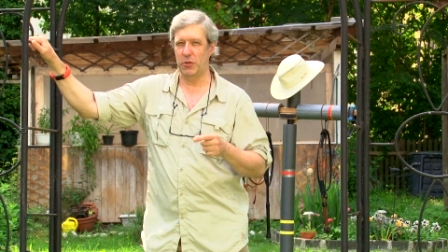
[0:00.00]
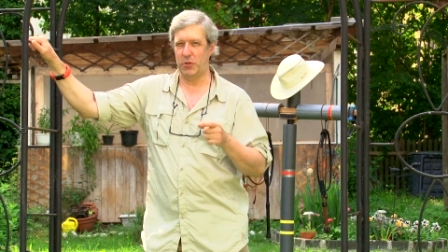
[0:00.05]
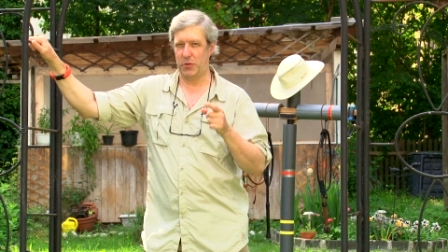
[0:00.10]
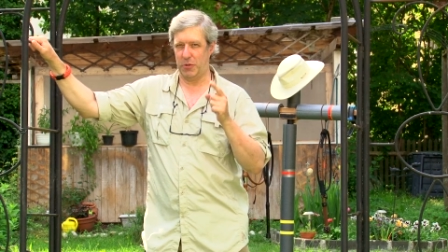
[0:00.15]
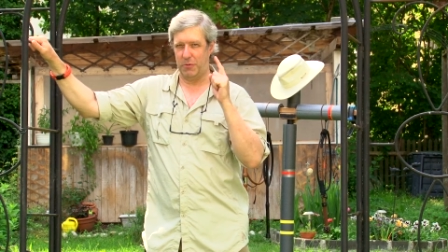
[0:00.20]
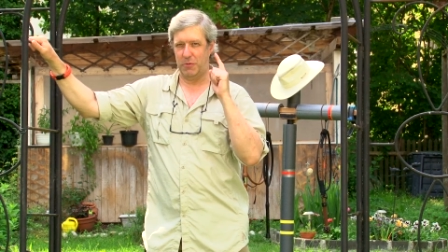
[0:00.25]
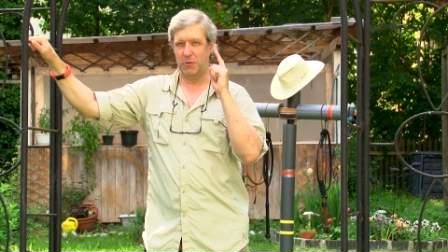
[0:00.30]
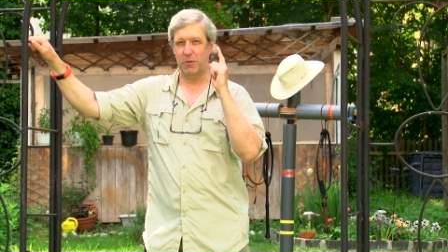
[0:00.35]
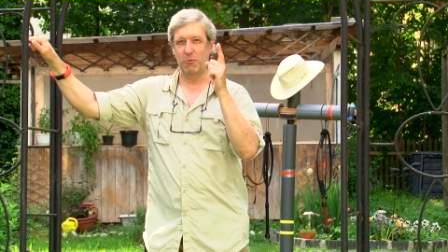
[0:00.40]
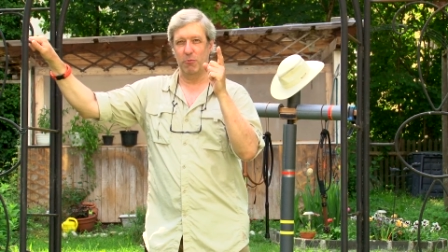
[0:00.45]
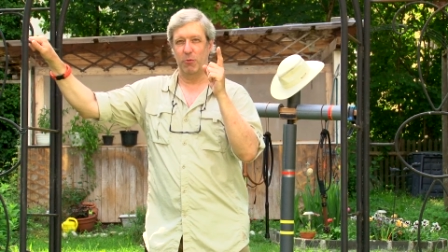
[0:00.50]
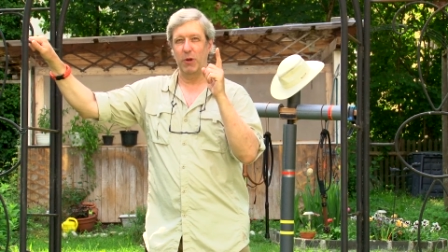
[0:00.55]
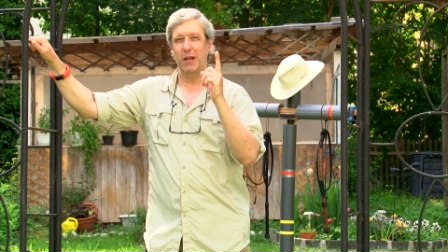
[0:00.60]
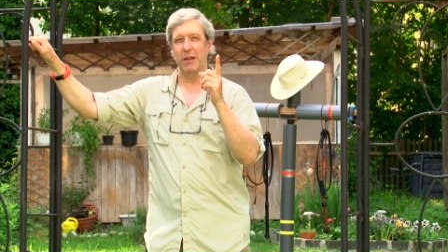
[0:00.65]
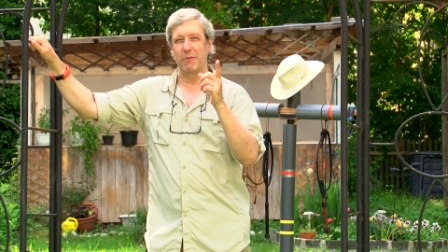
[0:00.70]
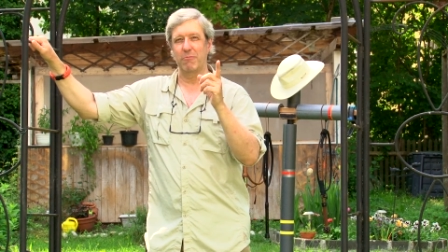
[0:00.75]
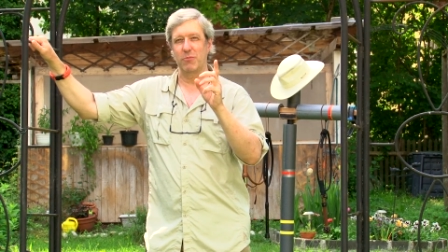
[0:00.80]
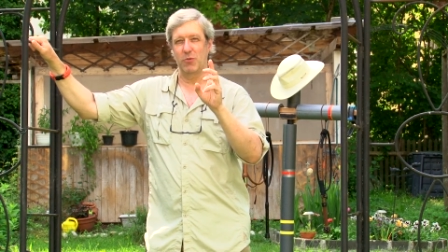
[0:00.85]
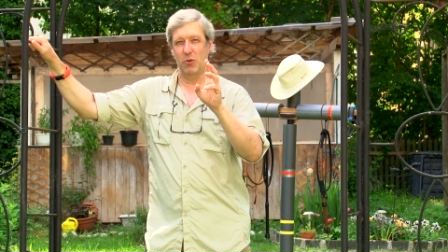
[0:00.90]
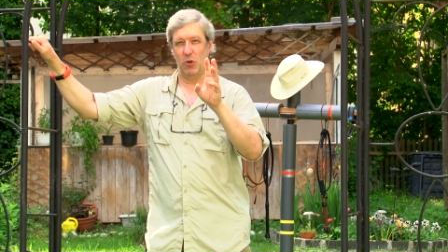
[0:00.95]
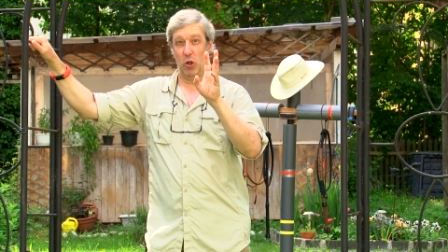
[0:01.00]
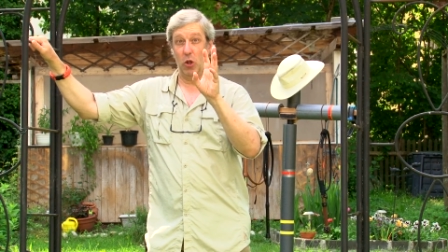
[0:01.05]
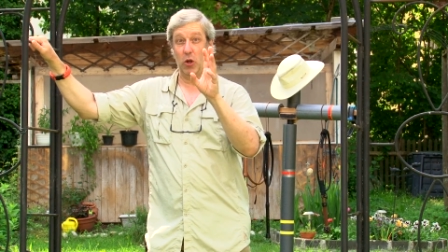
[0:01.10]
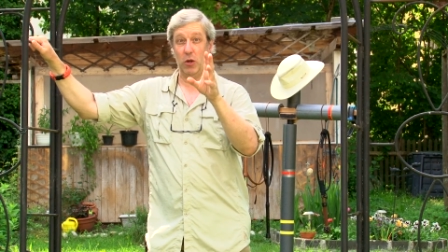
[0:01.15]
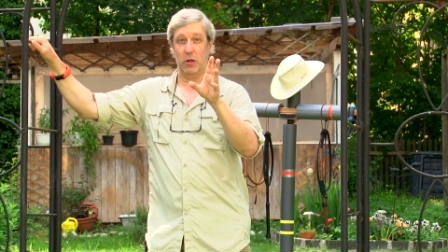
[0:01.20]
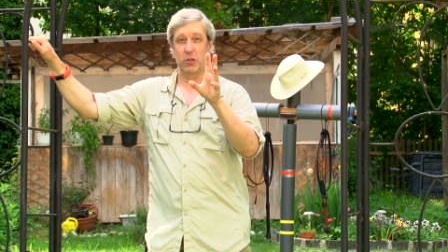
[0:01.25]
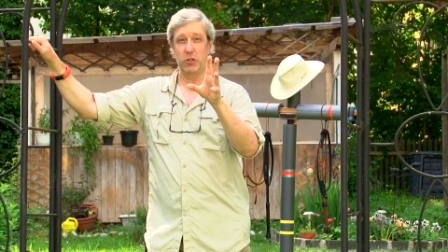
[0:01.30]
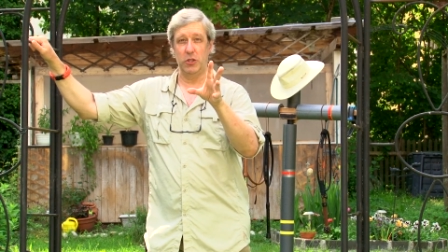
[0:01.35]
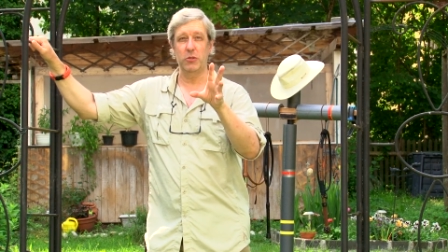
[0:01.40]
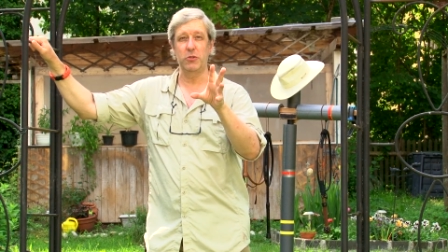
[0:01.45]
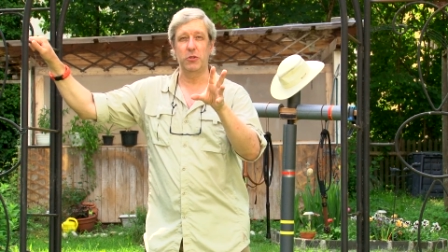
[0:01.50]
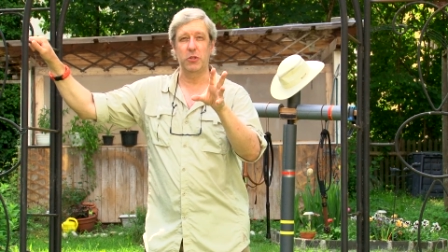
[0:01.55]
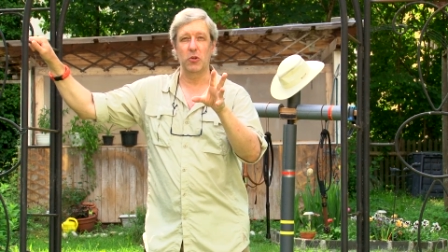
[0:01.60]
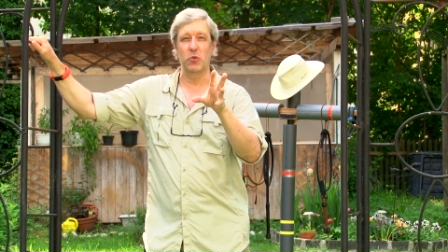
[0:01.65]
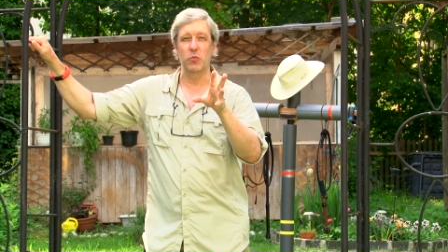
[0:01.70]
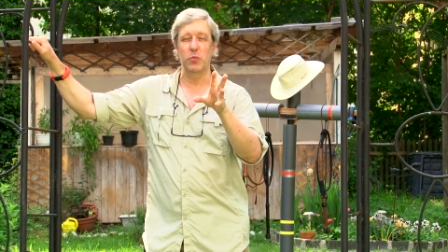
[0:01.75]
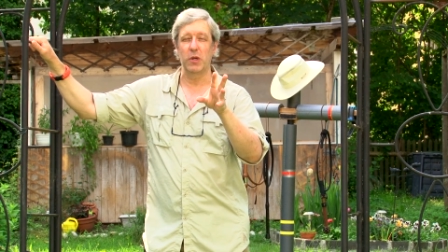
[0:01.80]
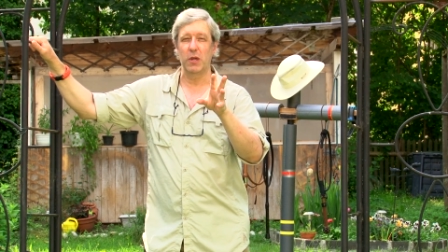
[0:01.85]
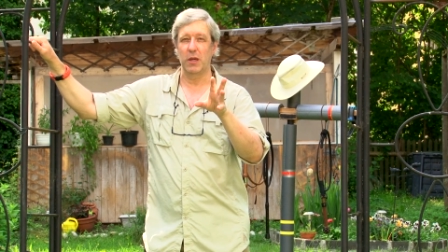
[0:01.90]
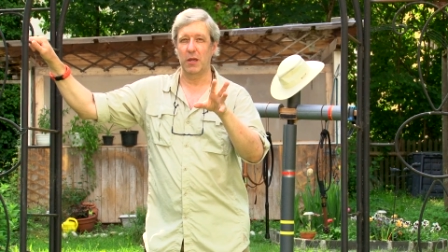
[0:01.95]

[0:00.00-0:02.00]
should really look on YouTube,